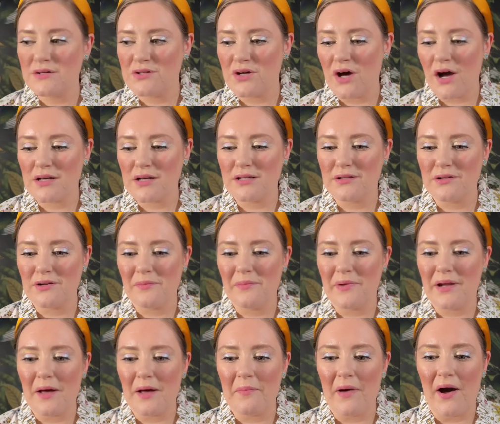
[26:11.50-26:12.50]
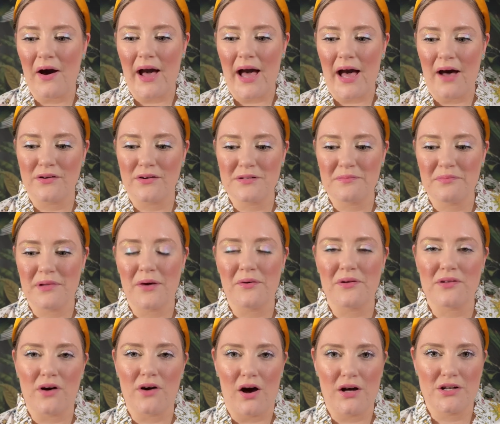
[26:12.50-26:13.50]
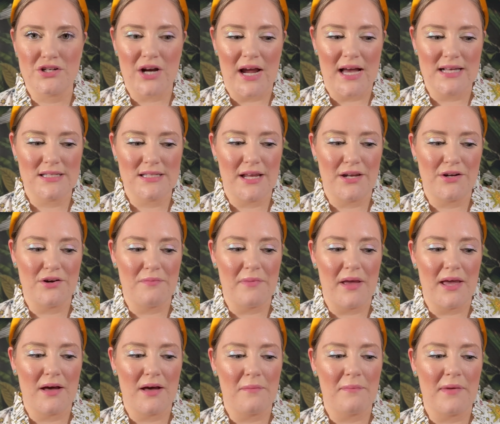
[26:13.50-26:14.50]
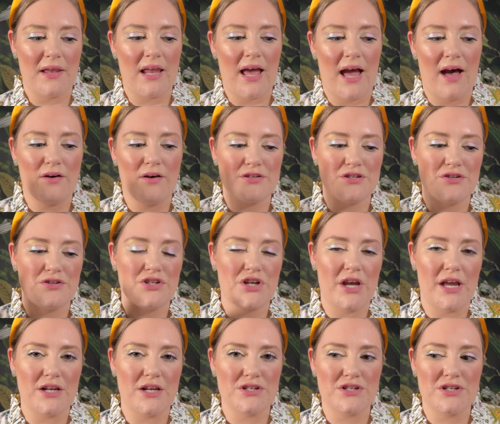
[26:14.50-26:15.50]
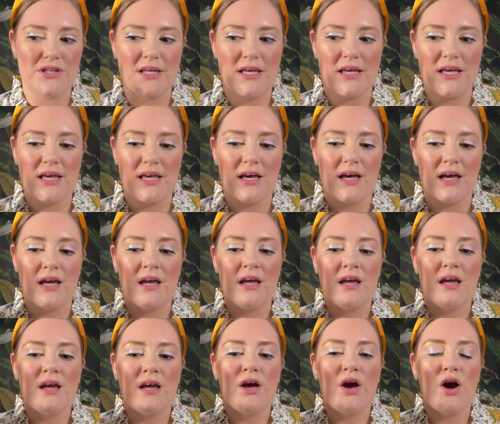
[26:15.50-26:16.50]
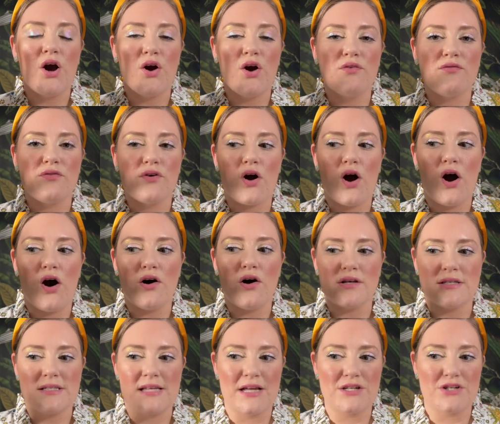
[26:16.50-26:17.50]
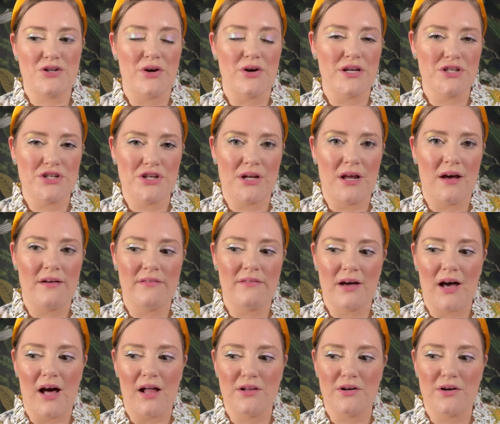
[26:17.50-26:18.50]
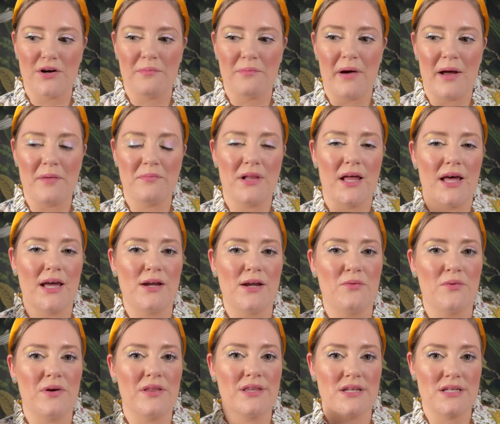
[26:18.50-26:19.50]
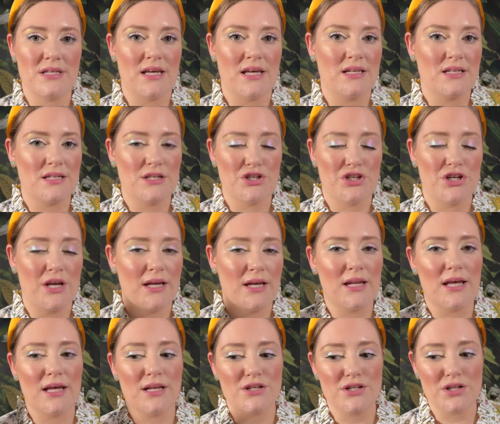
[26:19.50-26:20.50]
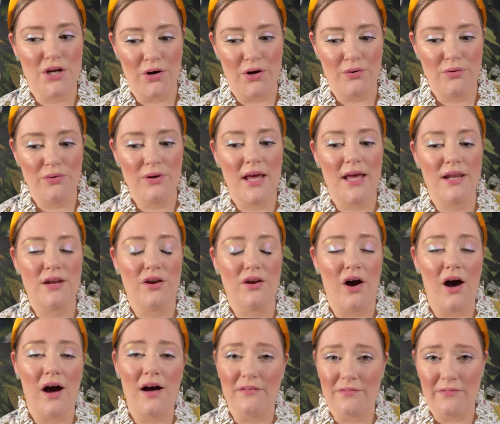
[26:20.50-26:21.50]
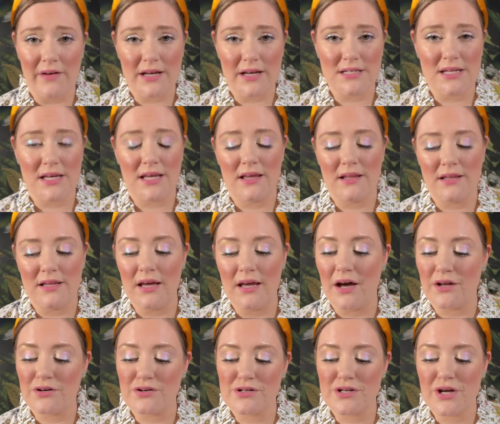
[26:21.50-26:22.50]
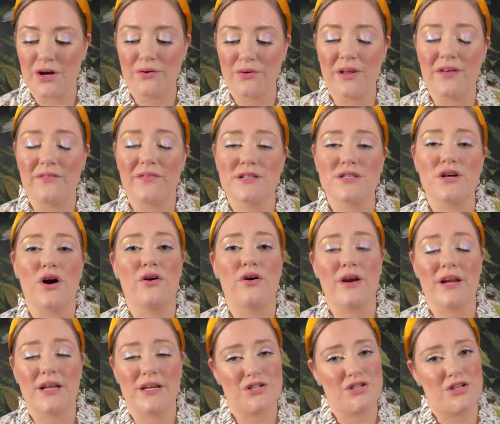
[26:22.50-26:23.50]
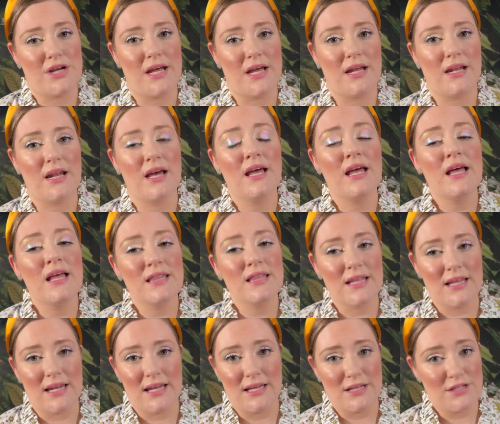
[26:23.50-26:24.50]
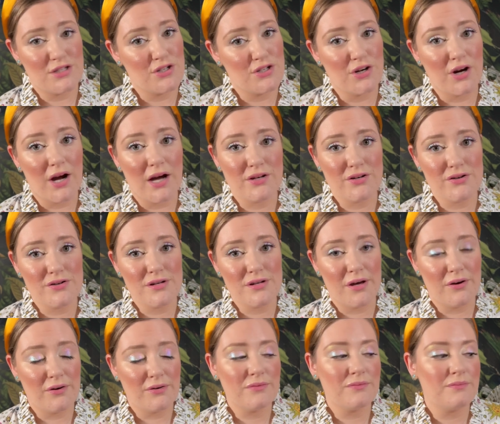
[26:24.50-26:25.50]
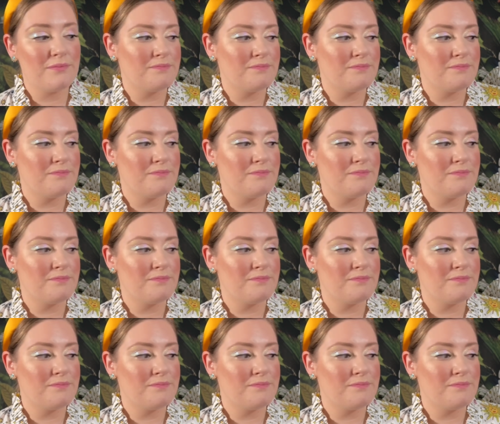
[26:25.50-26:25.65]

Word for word: talked a little bit about how to play with contrast in your makeup and how to change the overall saturation of a color by playing with tint, shade, and tone and not affecting the undertone if it's already a shade that is your undertone.